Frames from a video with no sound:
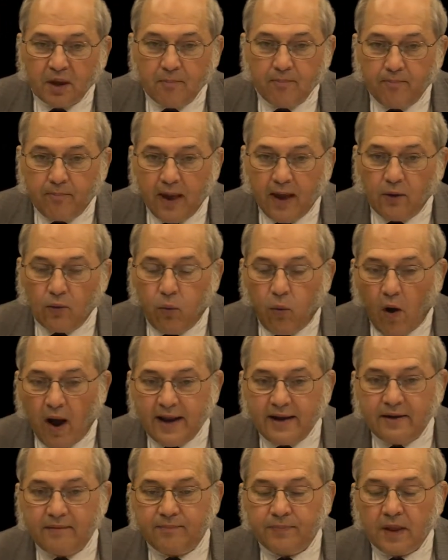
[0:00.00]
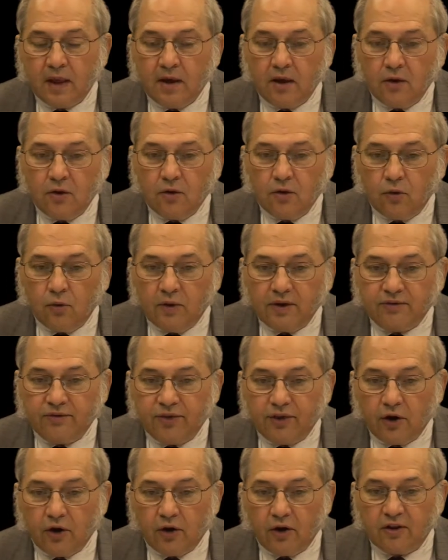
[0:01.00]
Ben White, who is
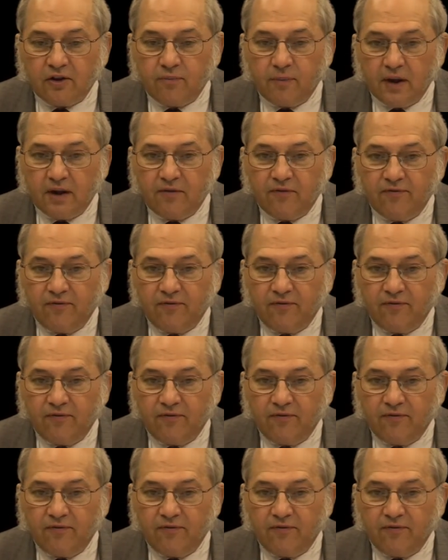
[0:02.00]
the herdsman,